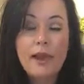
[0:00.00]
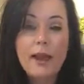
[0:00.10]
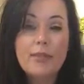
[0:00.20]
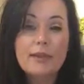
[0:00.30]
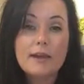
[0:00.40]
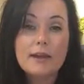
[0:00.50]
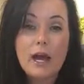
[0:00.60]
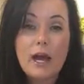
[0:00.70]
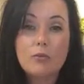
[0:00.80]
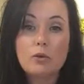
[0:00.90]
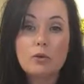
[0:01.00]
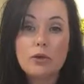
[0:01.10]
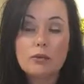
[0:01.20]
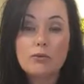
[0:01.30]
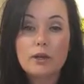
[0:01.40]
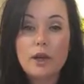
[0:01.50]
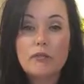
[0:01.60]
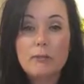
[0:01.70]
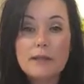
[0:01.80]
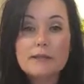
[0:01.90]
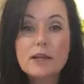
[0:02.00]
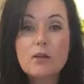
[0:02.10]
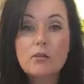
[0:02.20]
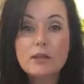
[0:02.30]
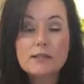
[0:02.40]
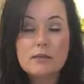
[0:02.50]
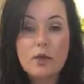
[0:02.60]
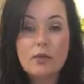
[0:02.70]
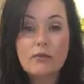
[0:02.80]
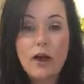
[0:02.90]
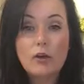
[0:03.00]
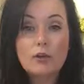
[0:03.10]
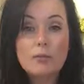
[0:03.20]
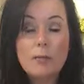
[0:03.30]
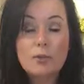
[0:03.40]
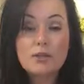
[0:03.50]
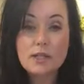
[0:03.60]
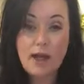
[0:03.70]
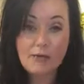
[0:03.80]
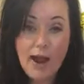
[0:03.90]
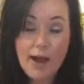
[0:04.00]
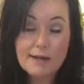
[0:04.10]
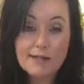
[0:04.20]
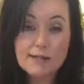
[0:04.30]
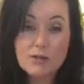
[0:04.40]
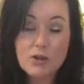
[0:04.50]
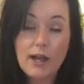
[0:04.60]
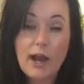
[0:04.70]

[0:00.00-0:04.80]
and then I will get rid of myself and some other faculty members that have access to that